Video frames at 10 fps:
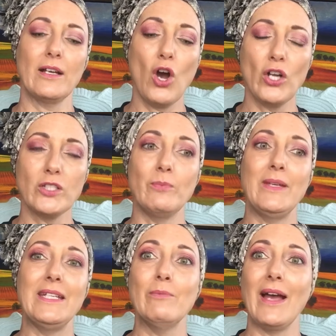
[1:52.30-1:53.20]
hot
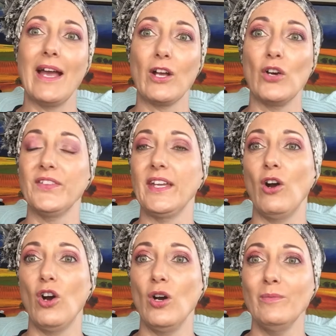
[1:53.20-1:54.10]
bean bag on the
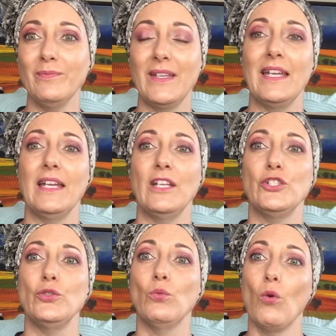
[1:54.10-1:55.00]
arm
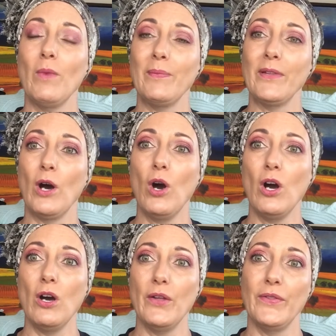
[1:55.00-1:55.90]
to warm up
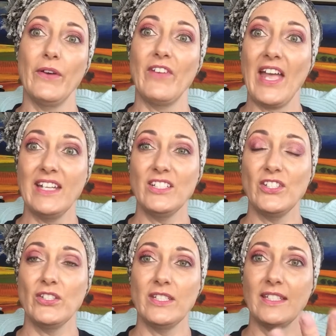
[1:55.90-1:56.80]
the vein
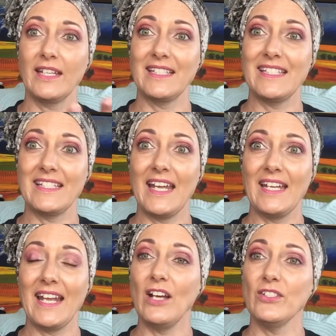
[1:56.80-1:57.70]
so that they can
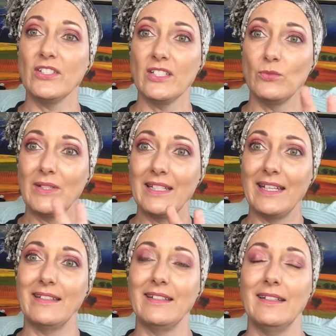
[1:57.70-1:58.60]
stand out, so that we can
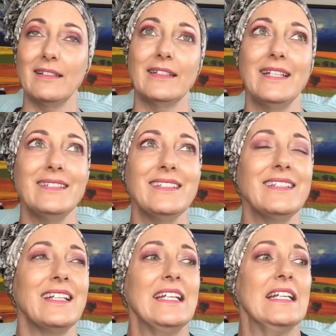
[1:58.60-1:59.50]
get the needle in.
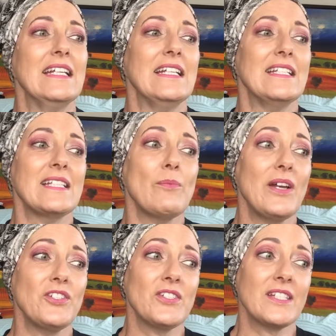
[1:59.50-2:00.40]
Some
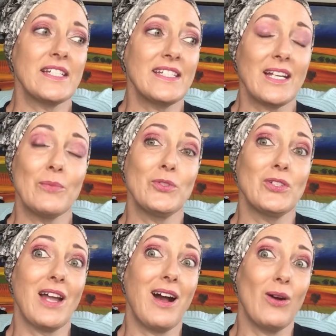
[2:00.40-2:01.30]
patients can take up to
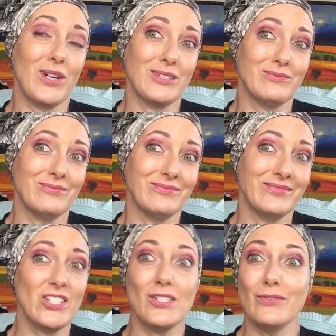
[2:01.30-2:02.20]
an hour
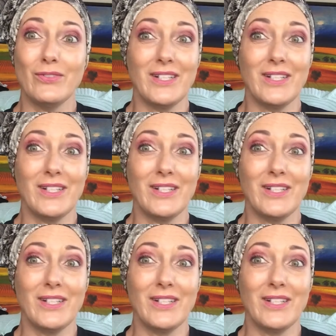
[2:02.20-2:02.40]
just to